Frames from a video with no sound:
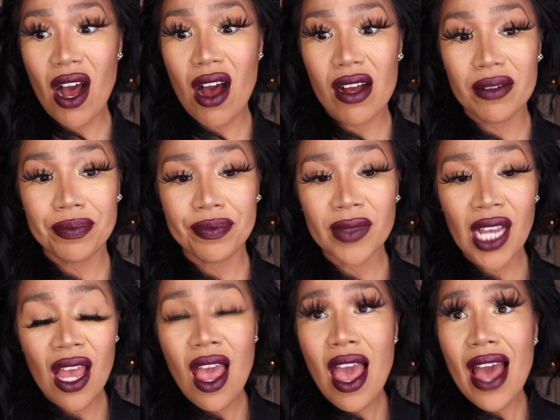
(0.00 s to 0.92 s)

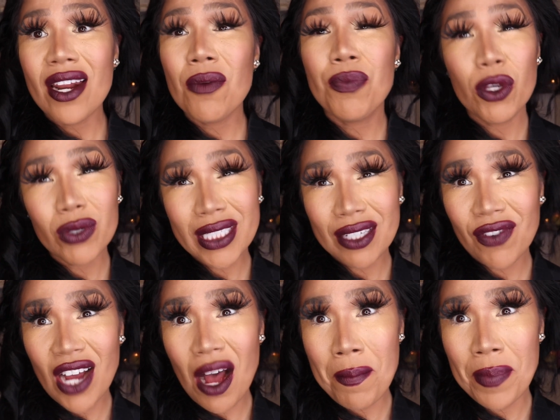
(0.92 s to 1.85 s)
an
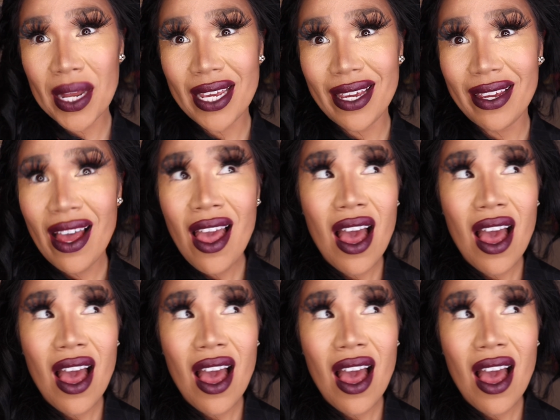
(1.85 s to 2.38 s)
abusive company,